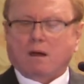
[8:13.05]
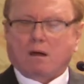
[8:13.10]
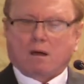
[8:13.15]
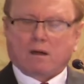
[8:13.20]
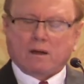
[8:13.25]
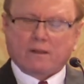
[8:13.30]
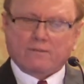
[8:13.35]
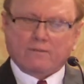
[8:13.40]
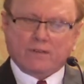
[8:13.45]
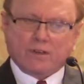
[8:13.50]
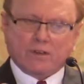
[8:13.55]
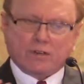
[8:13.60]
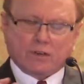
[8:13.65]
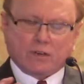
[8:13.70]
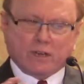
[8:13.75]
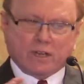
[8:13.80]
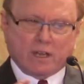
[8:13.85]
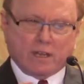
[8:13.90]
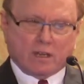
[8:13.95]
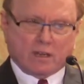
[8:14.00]

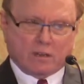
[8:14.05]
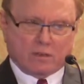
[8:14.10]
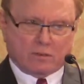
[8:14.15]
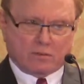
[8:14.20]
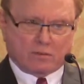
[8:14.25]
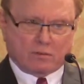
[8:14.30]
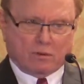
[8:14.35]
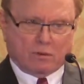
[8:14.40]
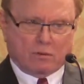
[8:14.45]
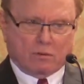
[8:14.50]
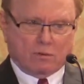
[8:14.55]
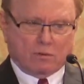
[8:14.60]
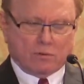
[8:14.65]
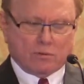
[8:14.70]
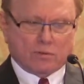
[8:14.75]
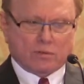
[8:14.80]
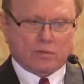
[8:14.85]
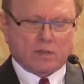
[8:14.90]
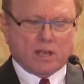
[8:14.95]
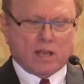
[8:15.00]
artificially
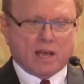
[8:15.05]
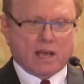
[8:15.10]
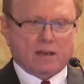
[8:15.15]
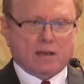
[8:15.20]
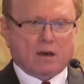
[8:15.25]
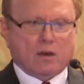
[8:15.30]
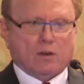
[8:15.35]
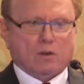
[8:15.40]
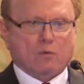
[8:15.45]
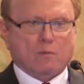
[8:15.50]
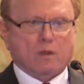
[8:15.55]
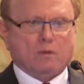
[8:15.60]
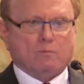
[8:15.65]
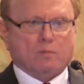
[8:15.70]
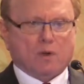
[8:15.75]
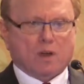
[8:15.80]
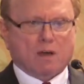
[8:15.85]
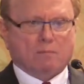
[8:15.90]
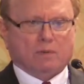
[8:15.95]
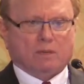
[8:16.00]
controls an autoimmune
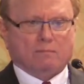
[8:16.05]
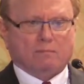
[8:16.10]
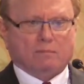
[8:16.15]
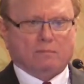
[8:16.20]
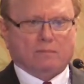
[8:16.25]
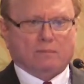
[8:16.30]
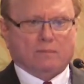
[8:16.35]
problem